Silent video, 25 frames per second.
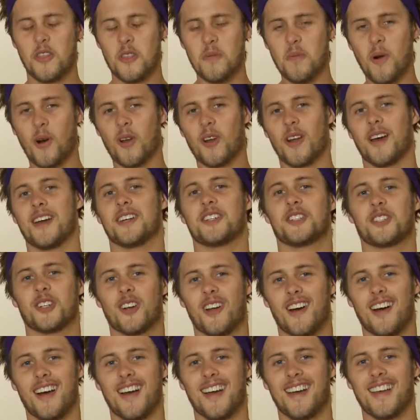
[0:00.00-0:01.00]
The more I
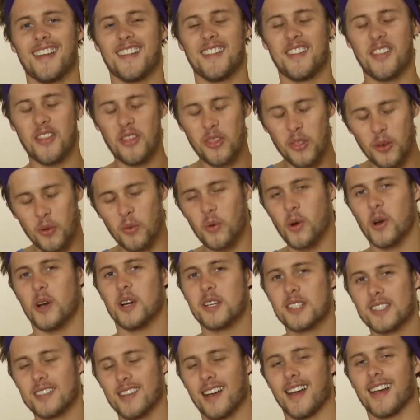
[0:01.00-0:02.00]
try, the
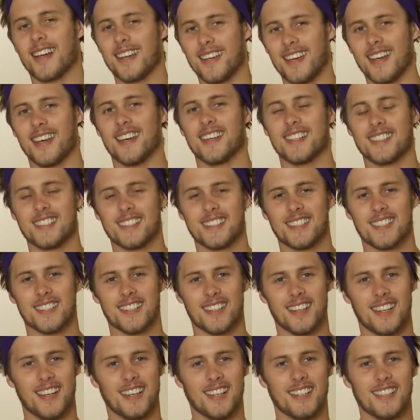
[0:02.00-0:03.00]
worse I get.
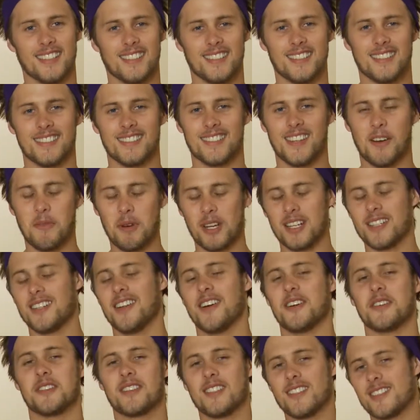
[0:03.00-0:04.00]
And I want to
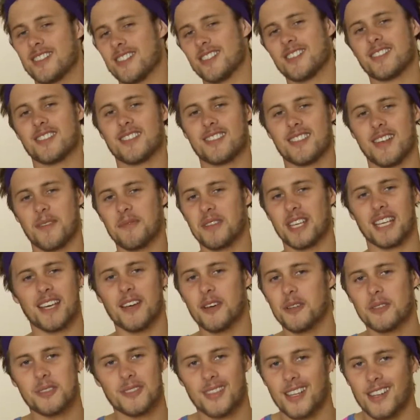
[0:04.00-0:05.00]
know, is this just something
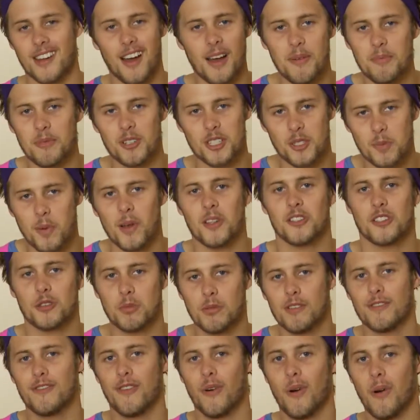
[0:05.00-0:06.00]
else that I'm
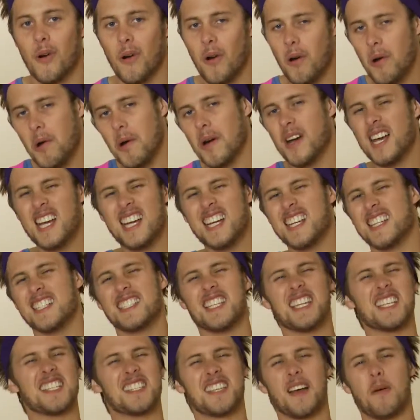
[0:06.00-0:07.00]
responsible for? Or is
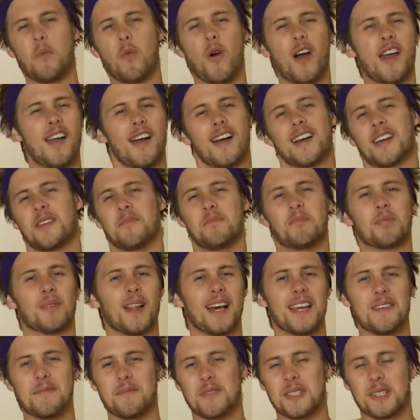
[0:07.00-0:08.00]
there some way I can
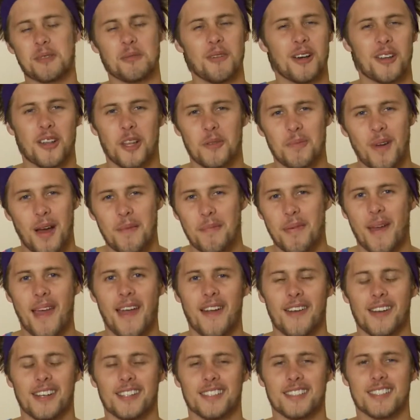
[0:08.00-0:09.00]
blame this one on my
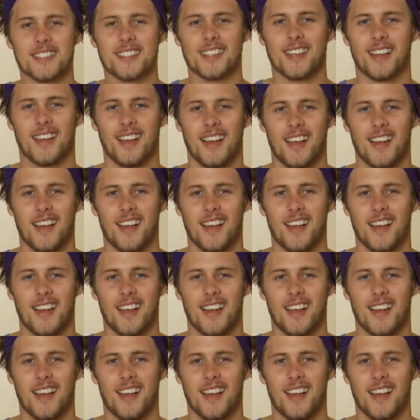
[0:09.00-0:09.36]
parents?